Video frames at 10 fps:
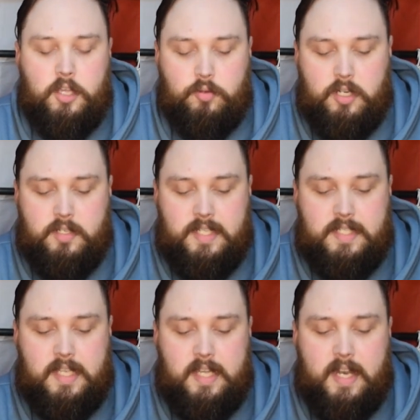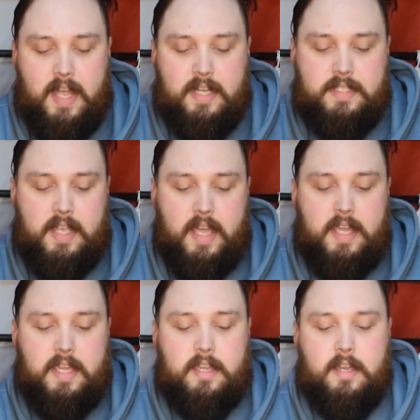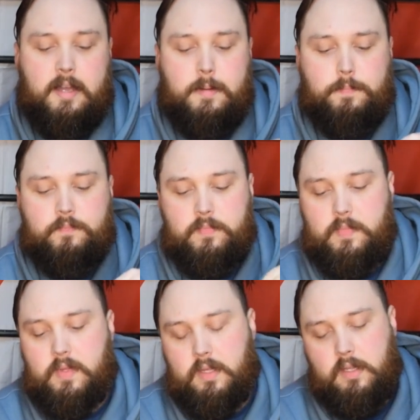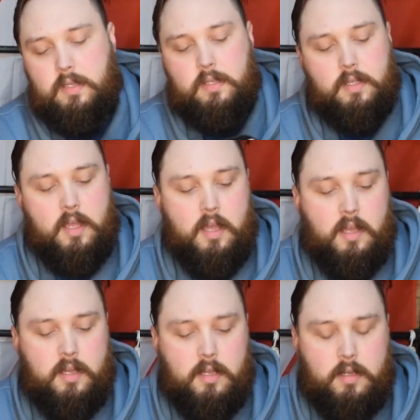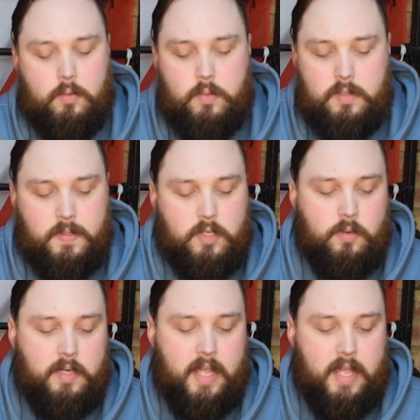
You'll notice it has a what do we call it?